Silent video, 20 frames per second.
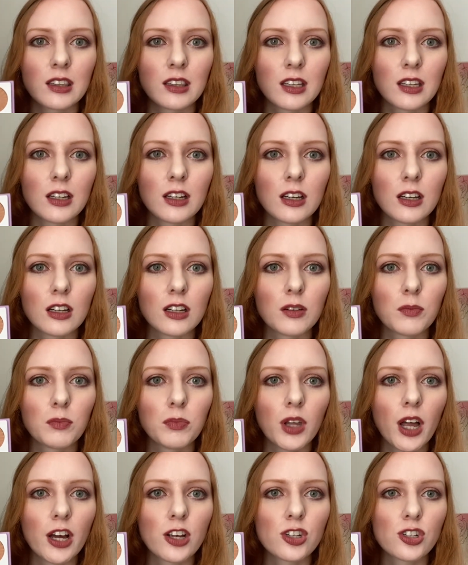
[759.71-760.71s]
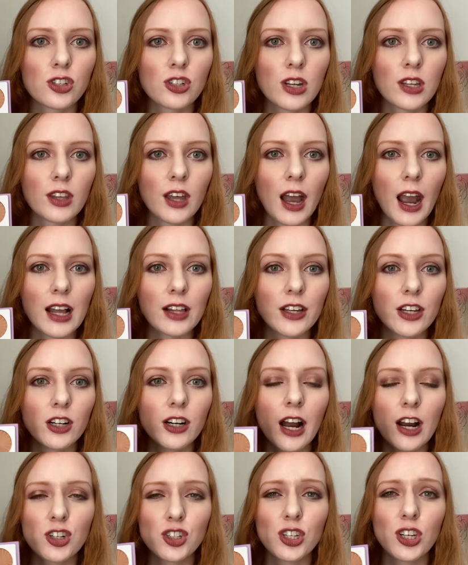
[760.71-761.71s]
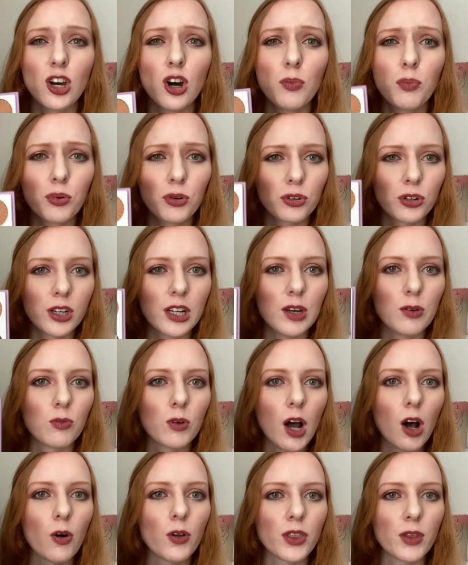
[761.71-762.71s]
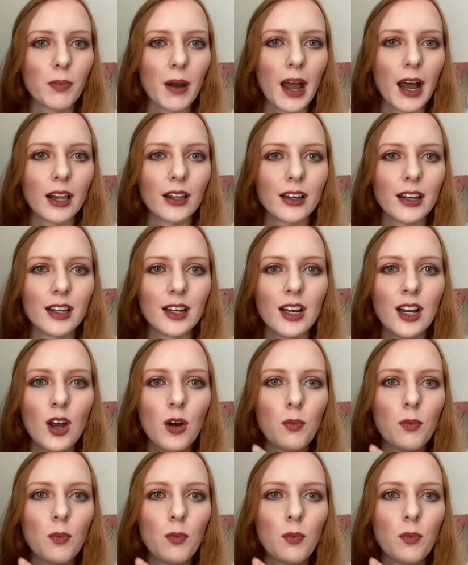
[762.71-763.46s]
the blush and the highlighter actually go pretty well with the palette.